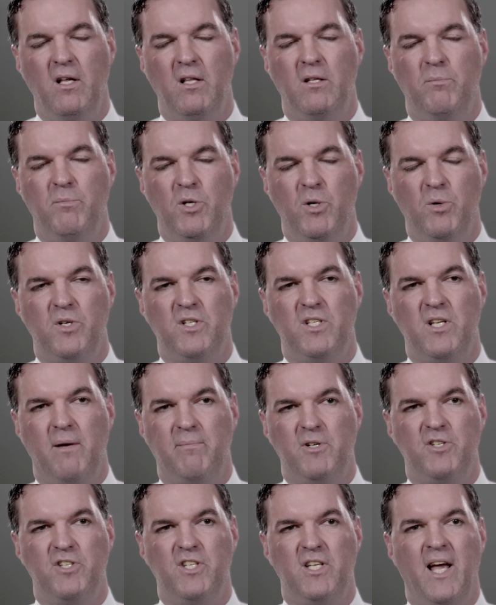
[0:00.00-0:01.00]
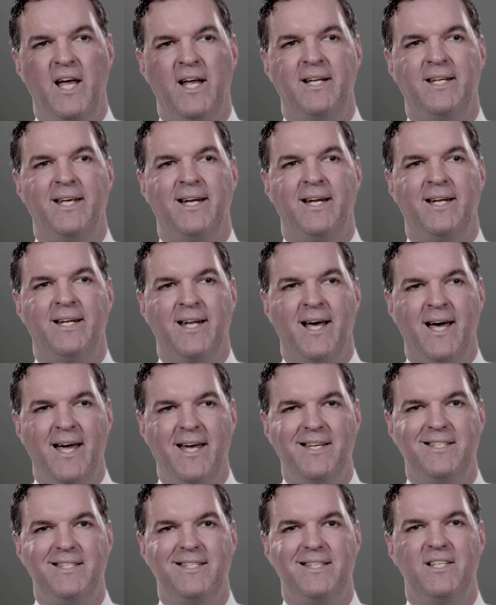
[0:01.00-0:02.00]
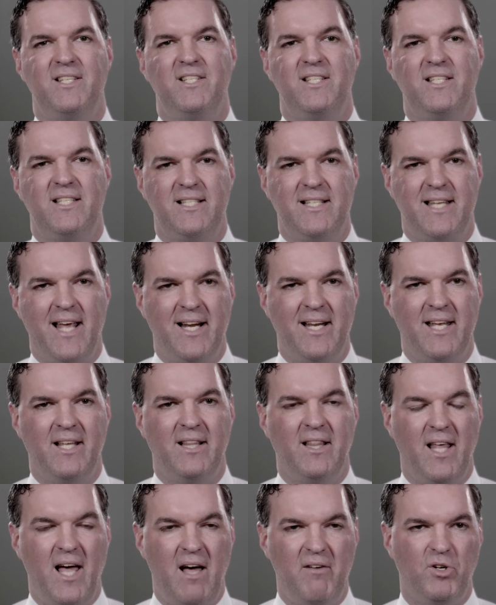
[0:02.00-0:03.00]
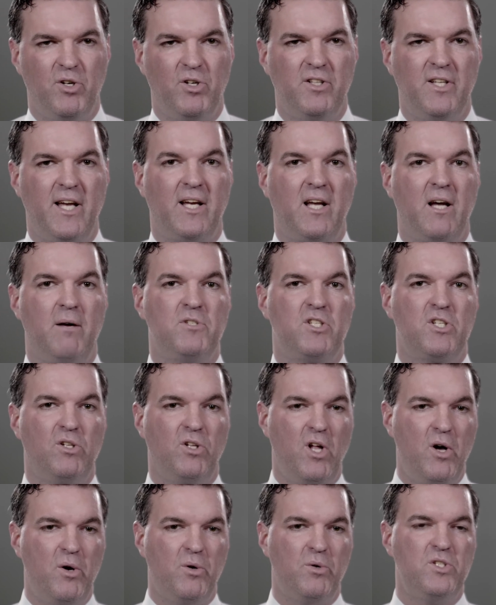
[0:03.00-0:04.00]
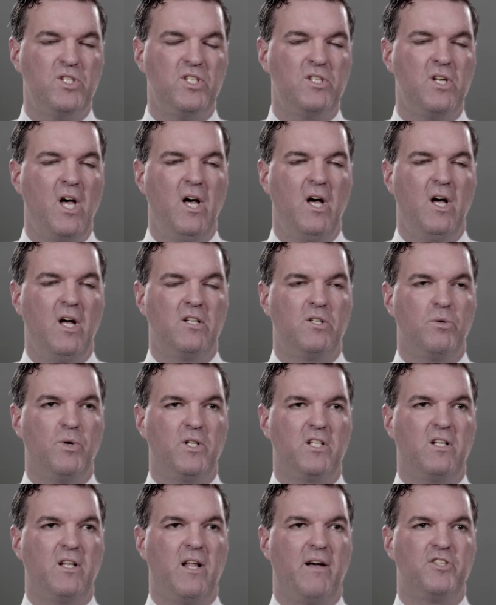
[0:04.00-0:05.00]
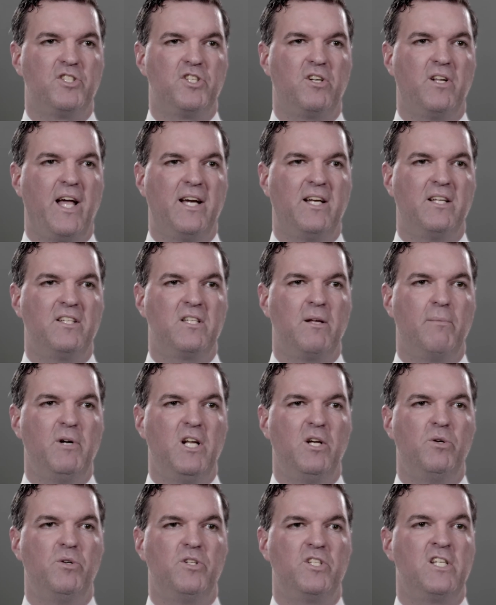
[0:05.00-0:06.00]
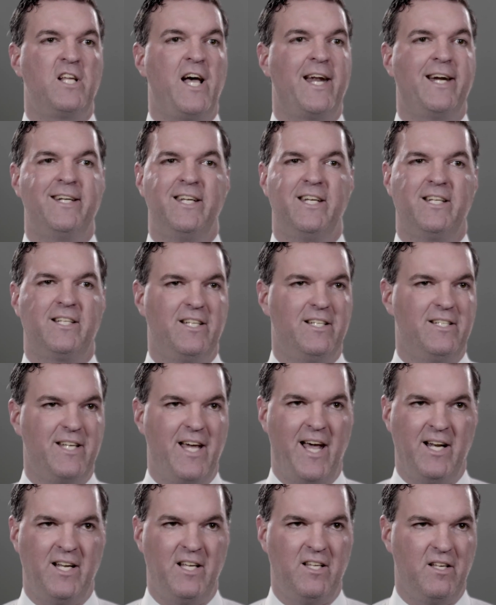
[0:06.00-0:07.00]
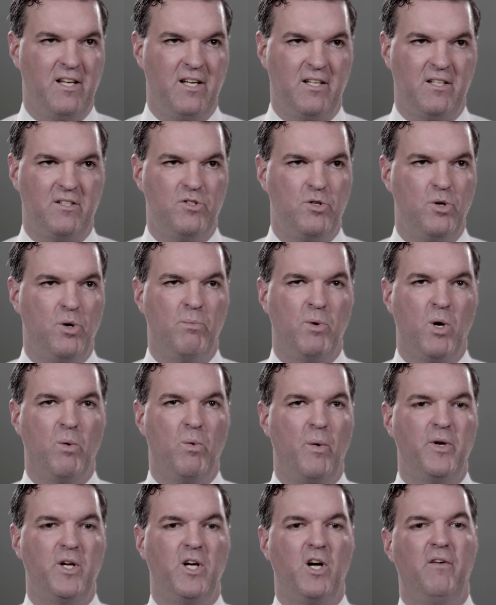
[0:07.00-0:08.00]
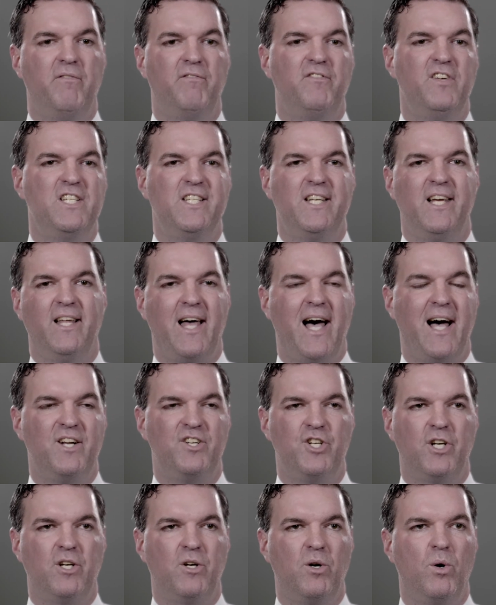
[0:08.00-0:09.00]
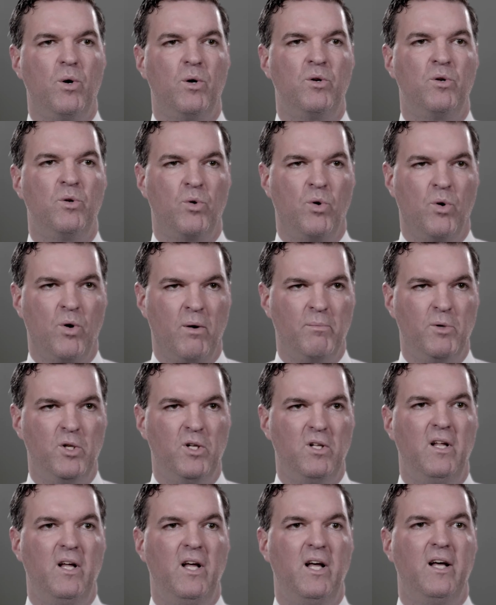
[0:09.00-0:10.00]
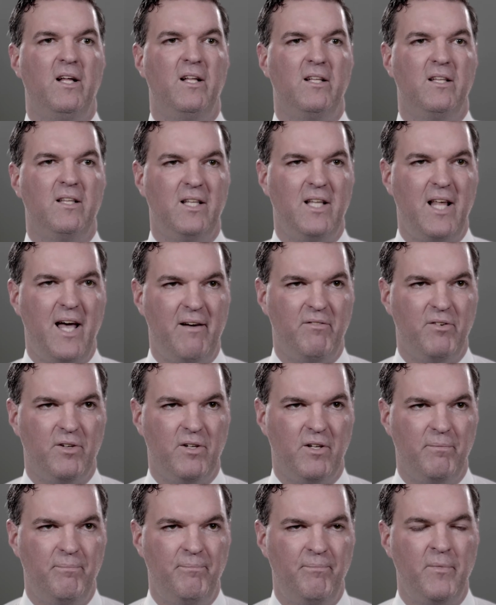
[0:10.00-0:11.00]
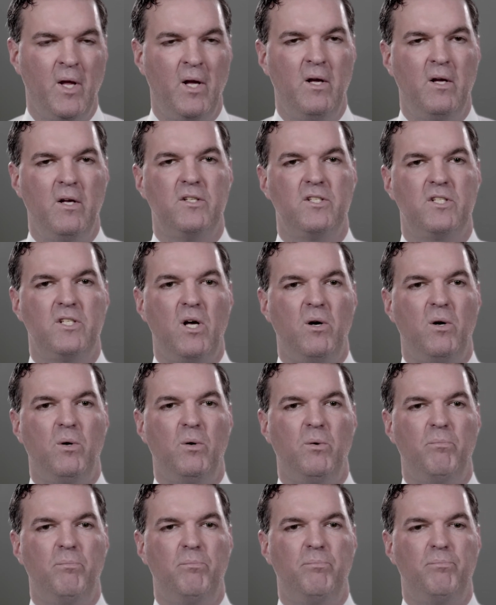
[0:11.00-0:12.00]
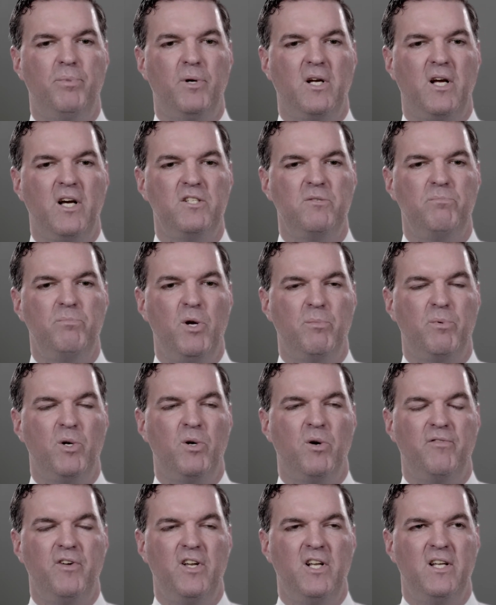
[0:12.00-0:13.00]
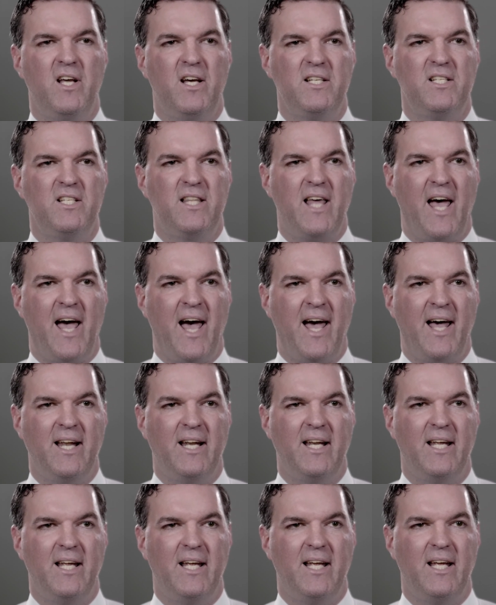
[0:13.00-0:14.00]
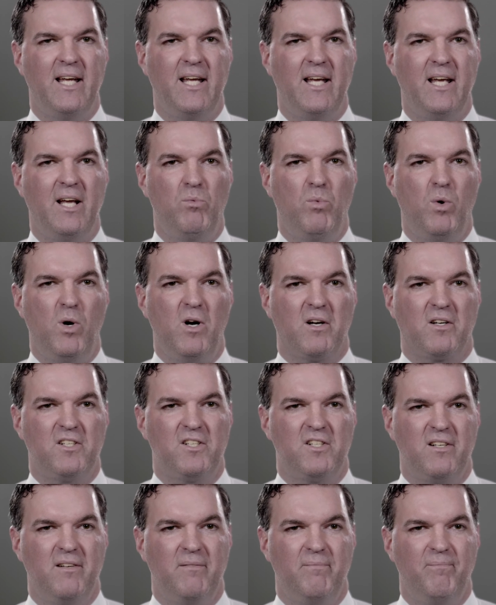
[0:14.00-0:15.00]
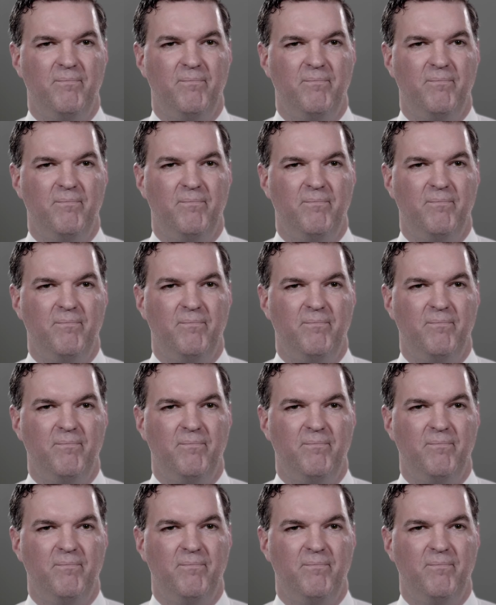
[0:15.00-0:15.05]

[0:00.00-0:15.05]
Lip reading: the mu receptors again get a nice, steady level that comes close to what the levels are like in somebody who is not addicted to anything, to a more what we call physiologic or normal level. So, because buprenorphine does that, it works.